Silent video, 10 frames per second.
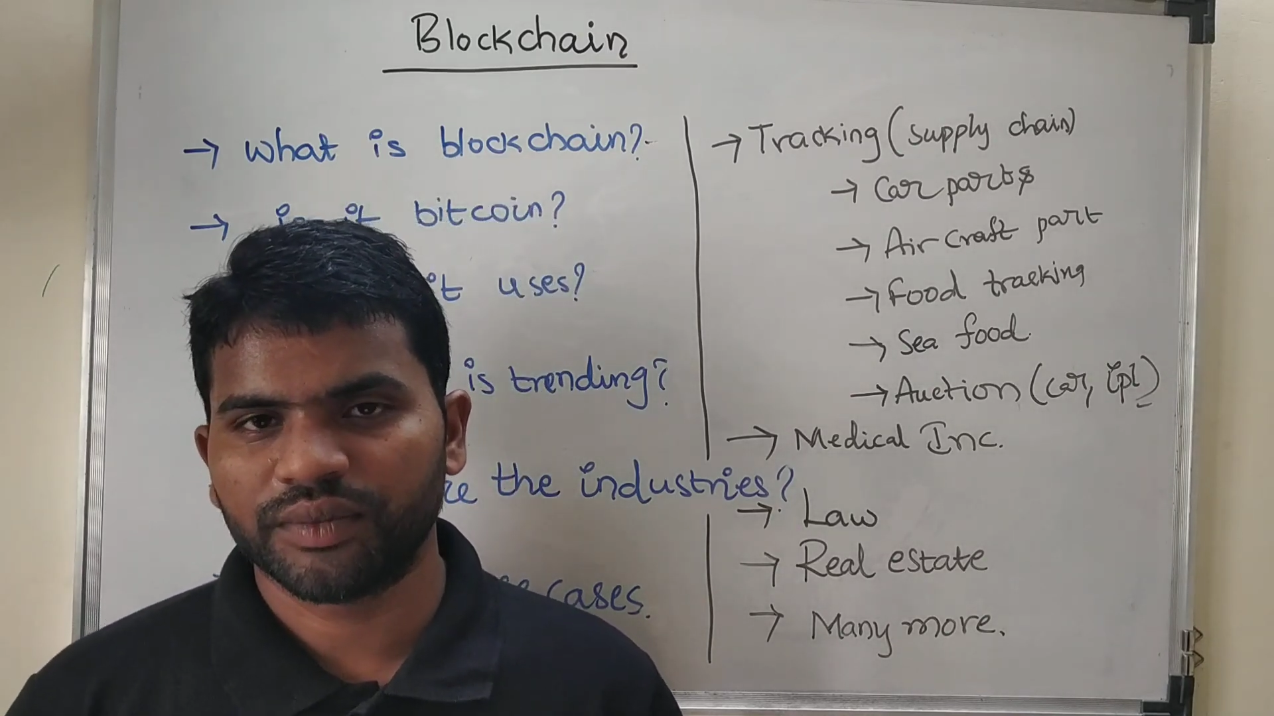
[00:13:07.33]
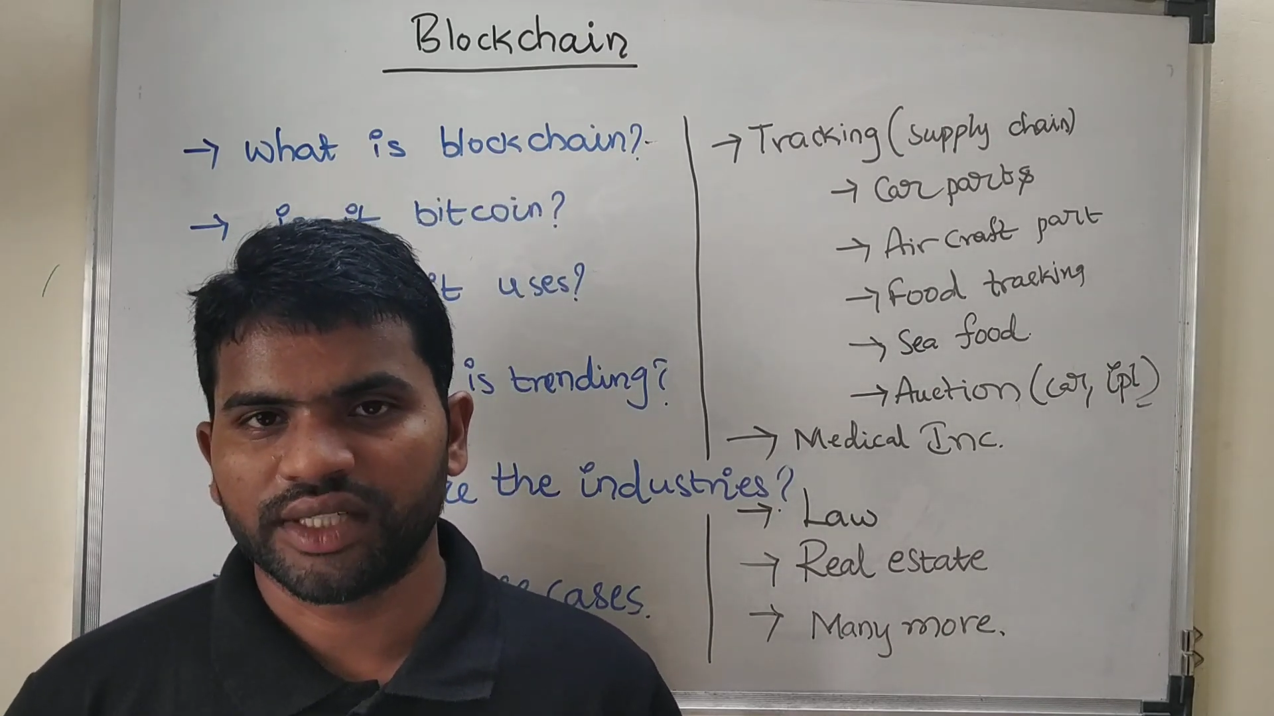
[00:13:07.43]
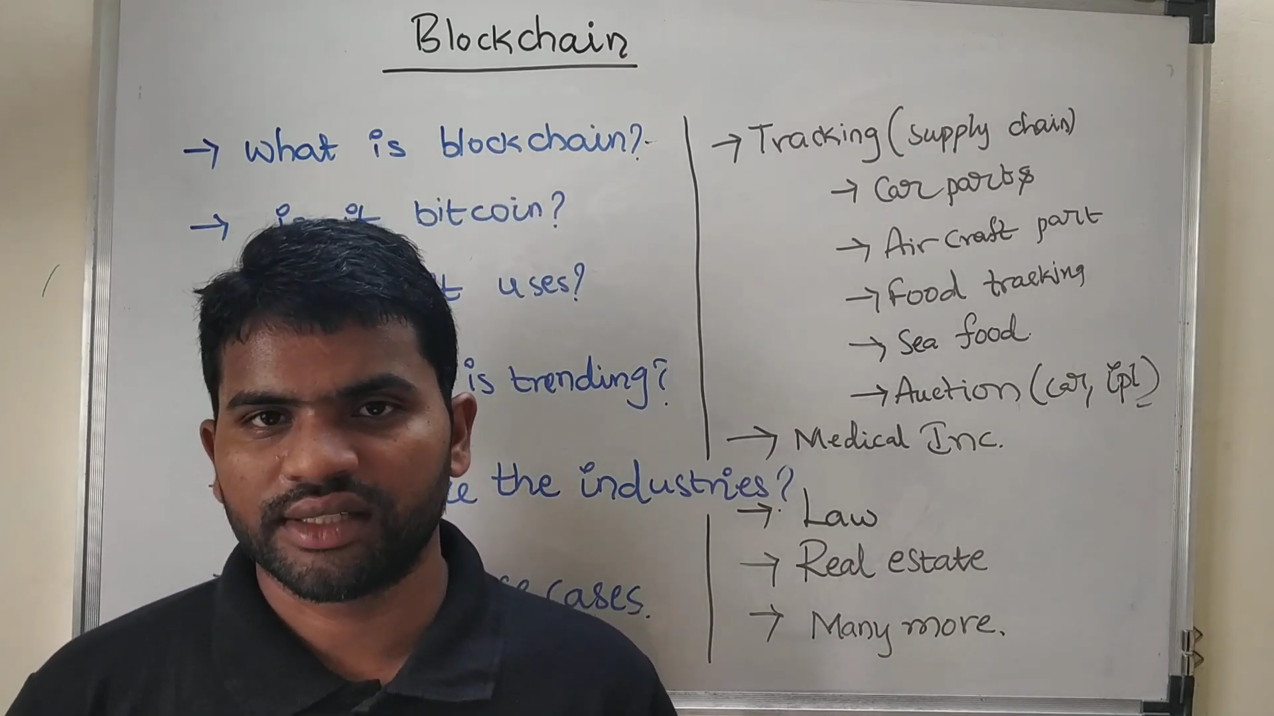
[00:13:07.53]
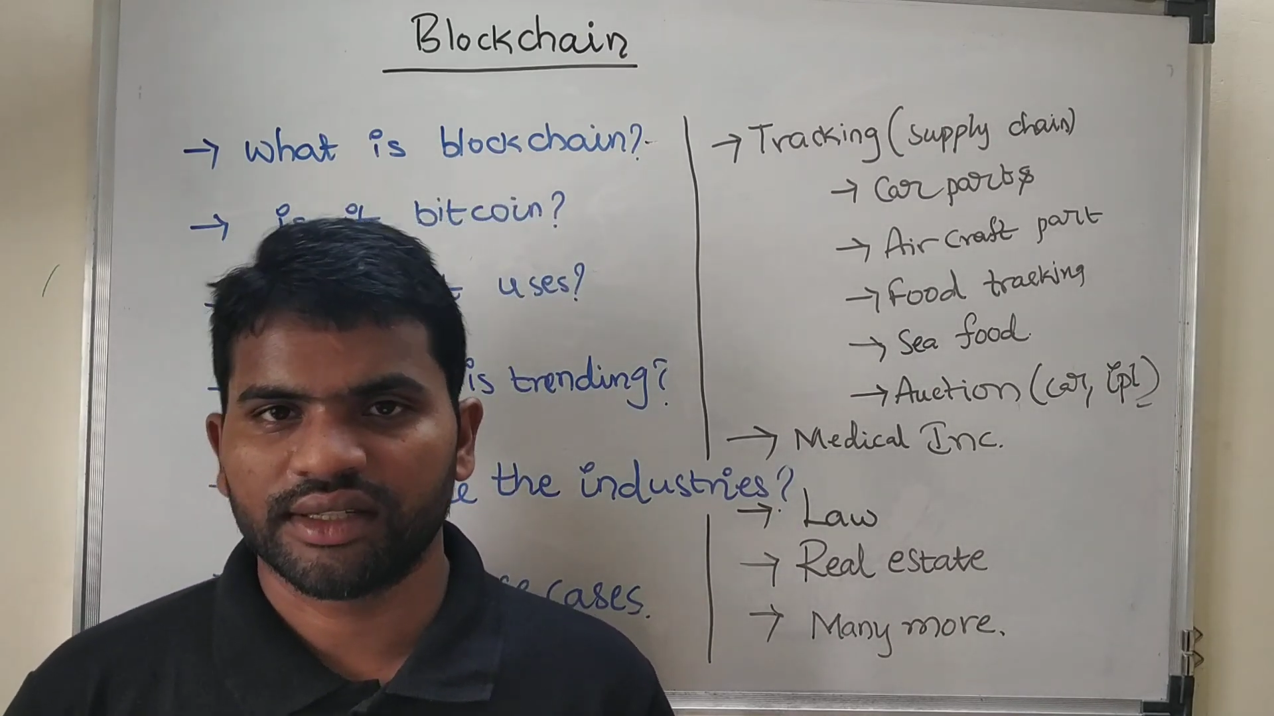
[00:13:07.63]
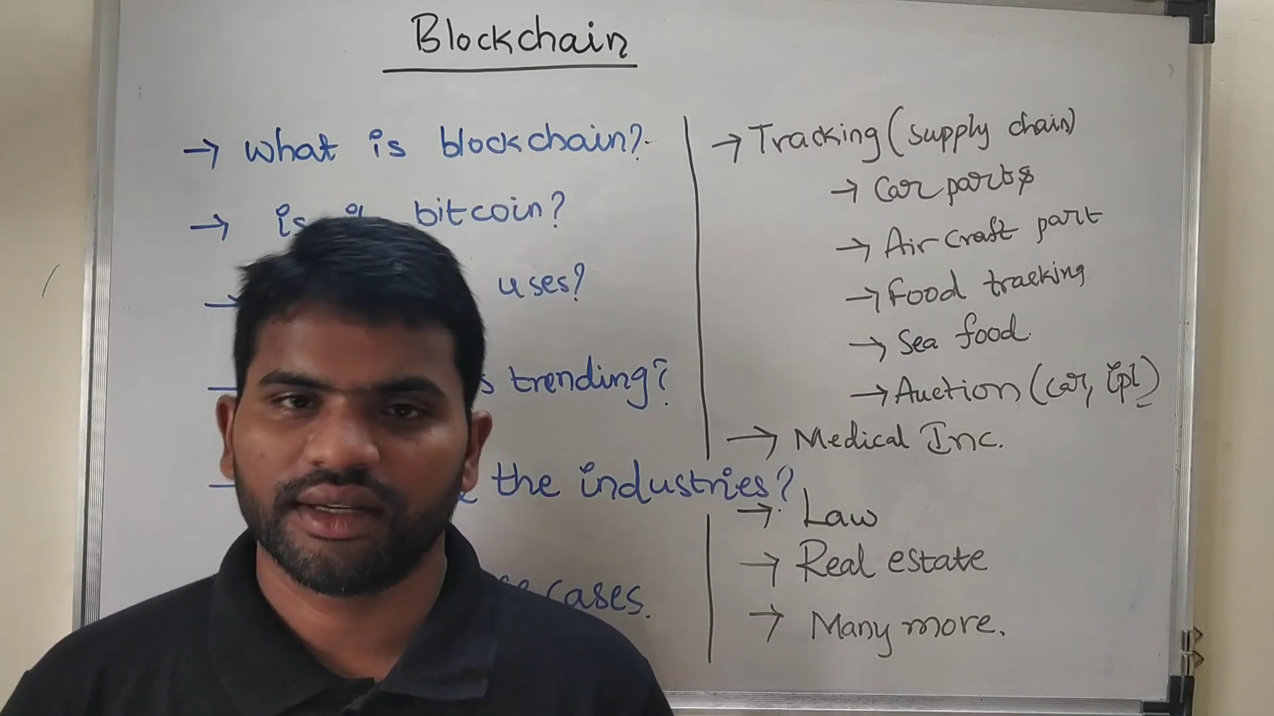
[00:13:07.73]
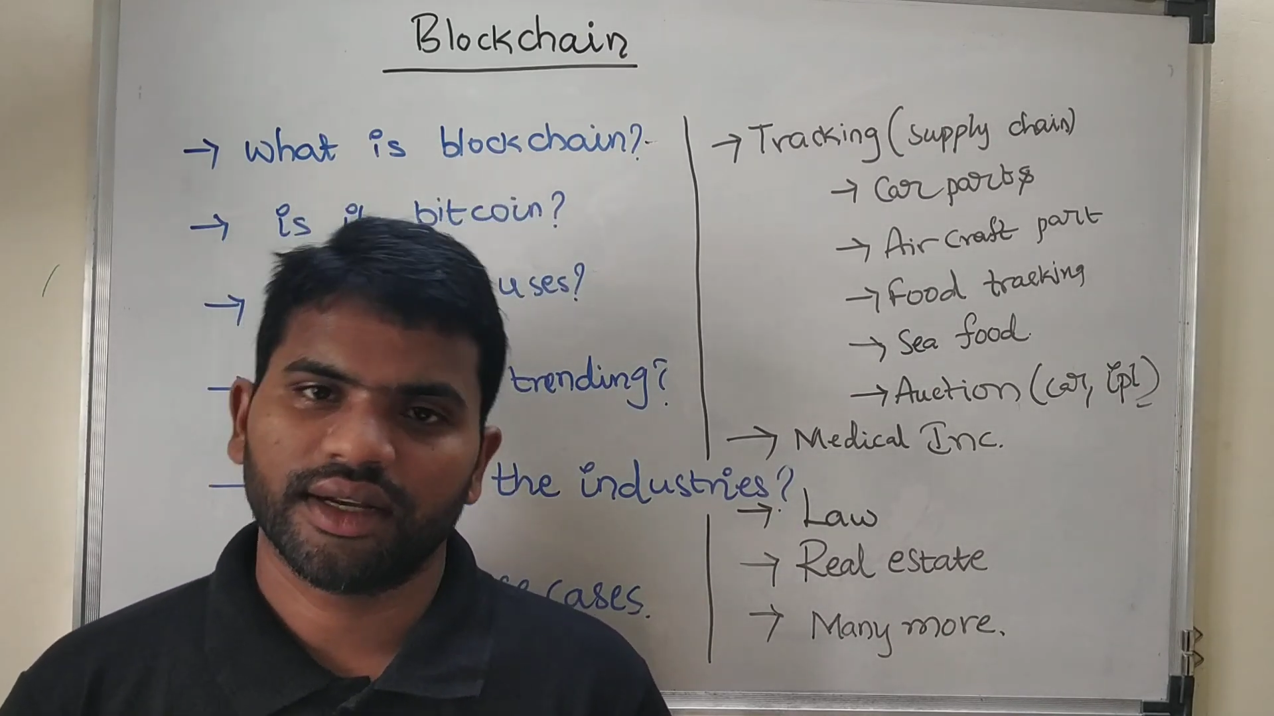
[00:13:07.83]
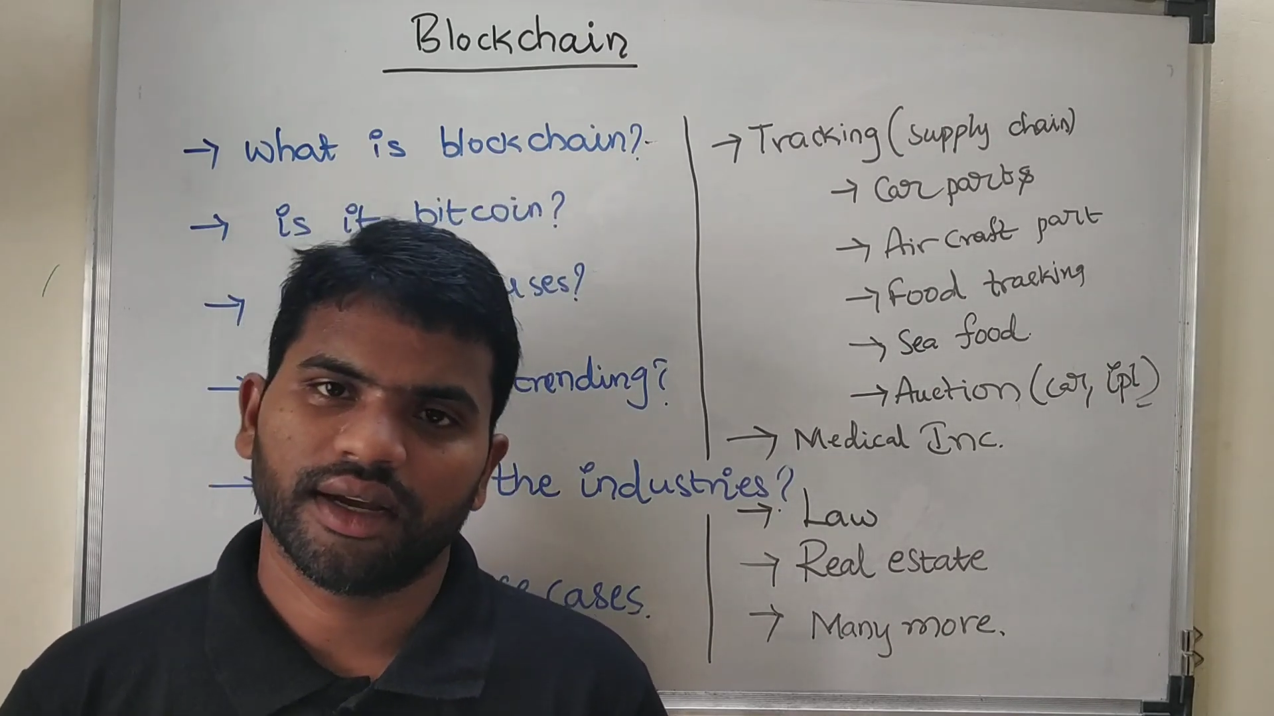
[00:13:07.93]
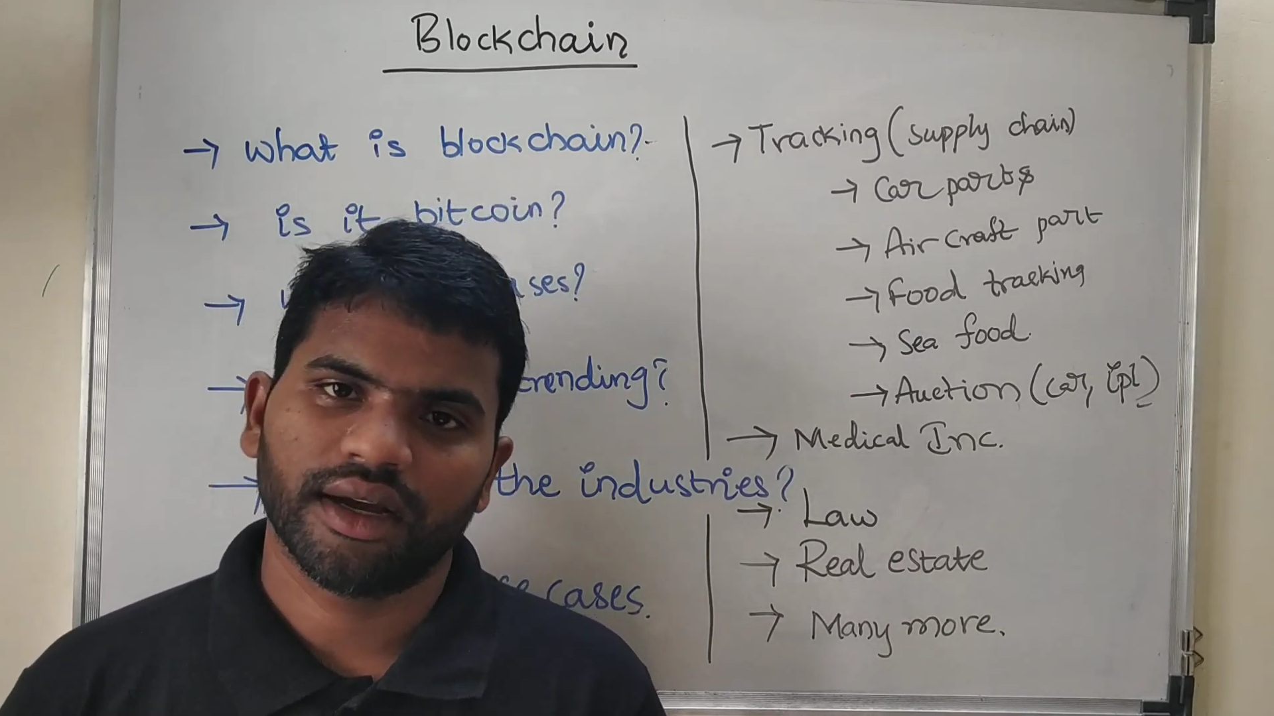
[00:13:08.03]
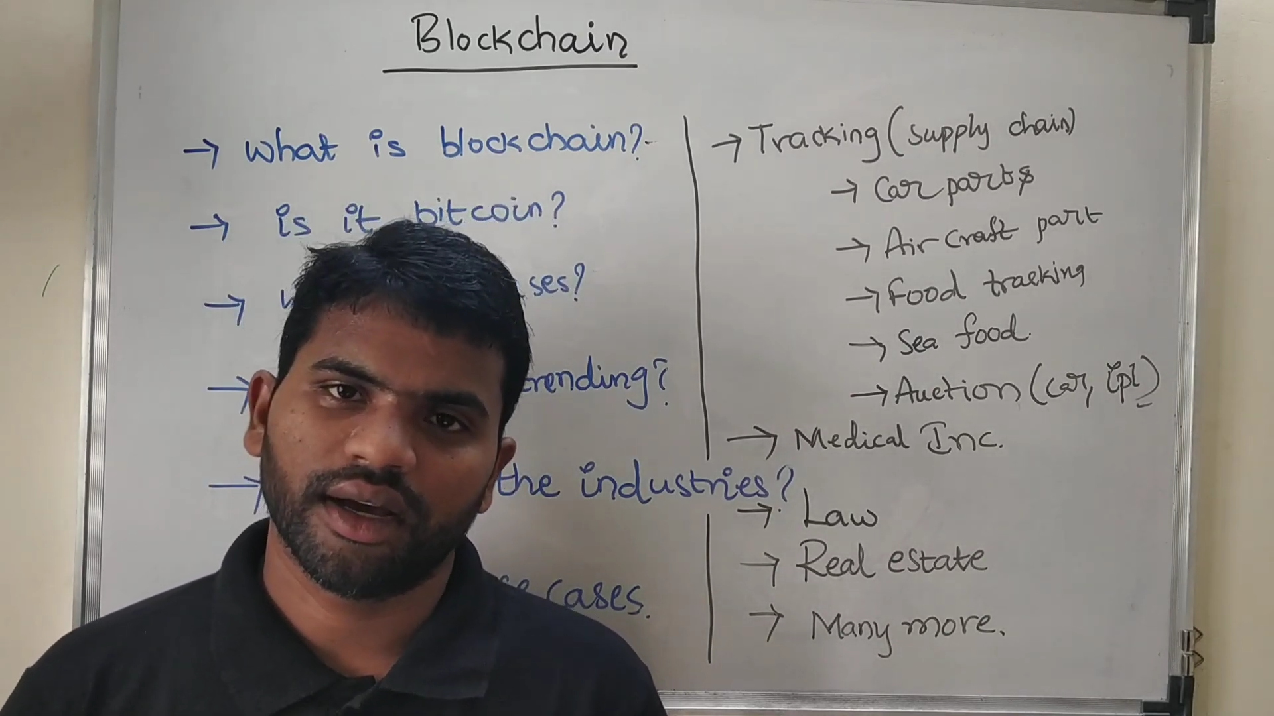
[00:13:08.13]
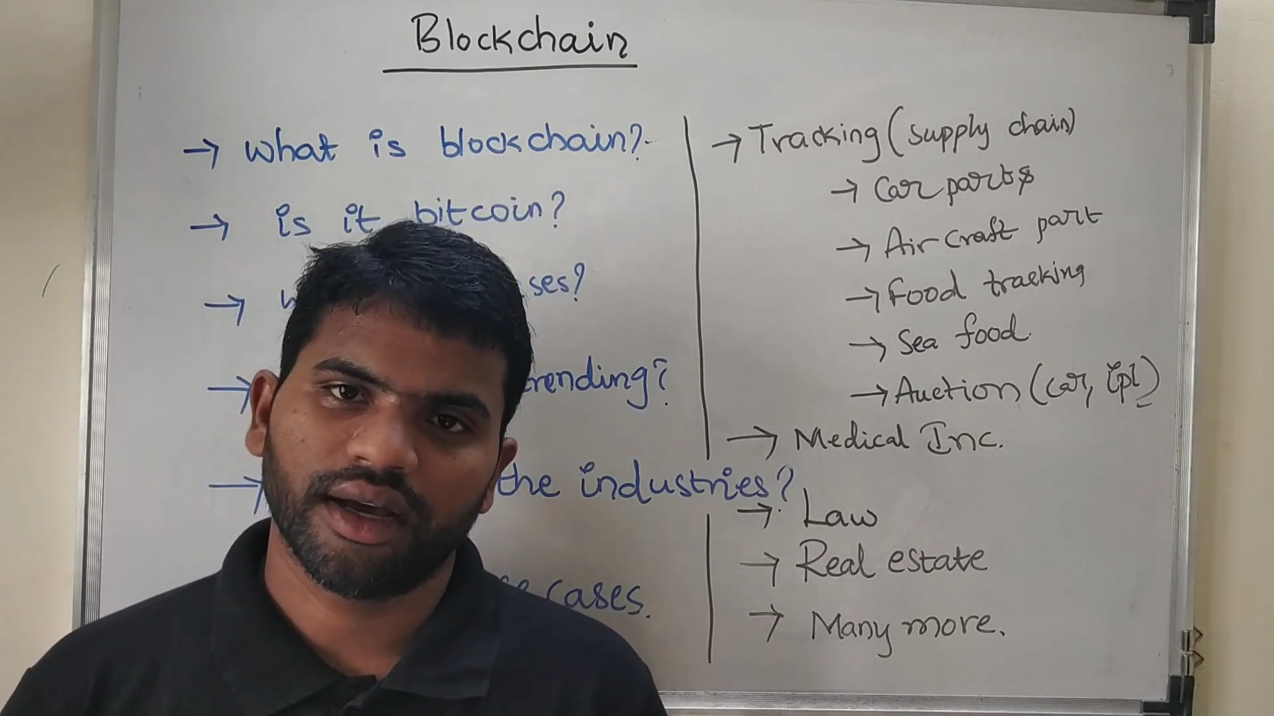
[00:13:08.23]
It's
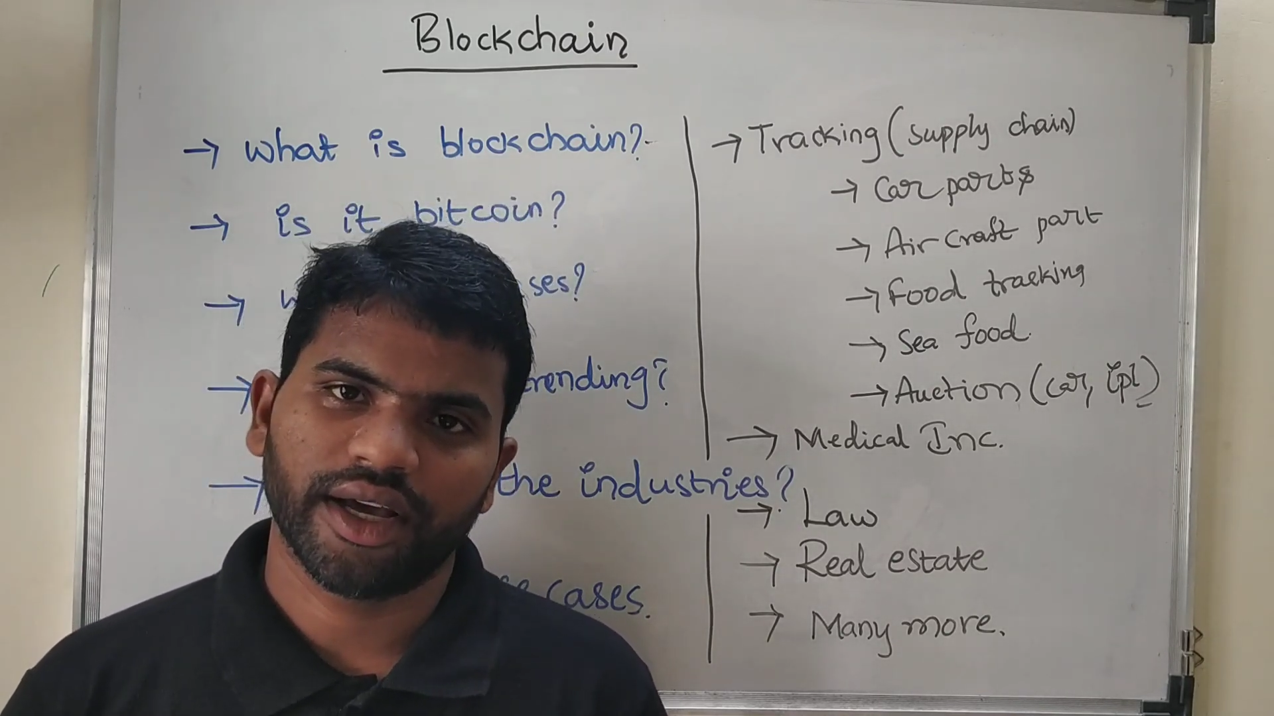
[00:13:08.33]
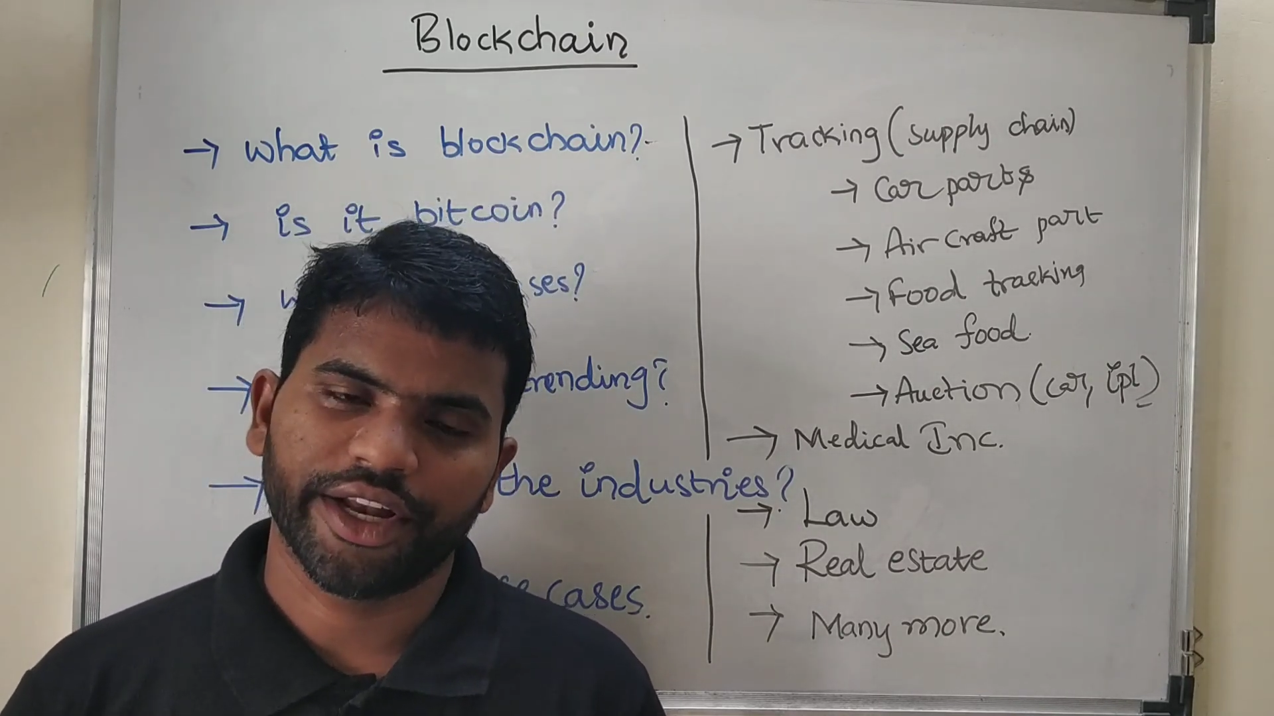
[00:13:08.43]
a